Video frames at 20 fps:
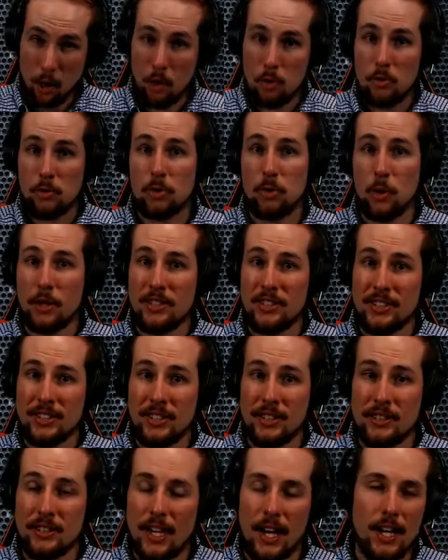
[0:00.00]
own choices
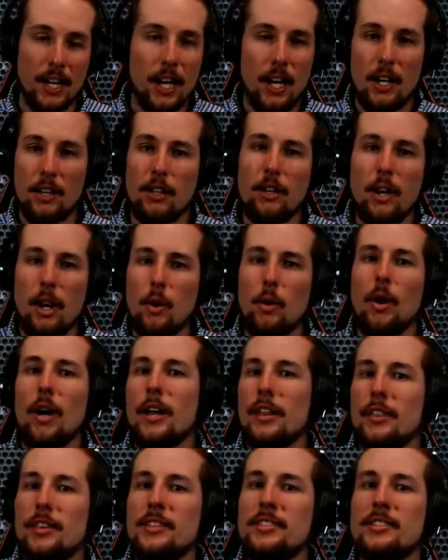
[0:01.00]
and say, no, no,
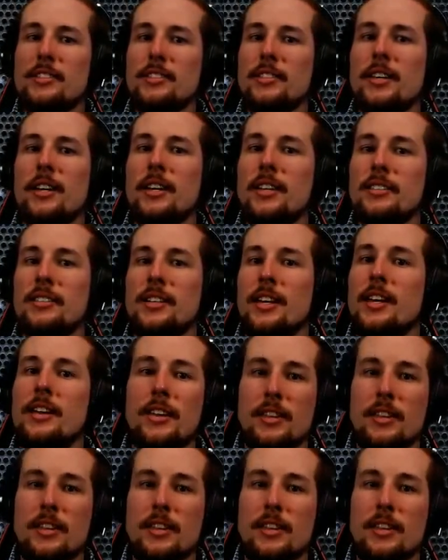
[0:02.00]
this isn't a sin.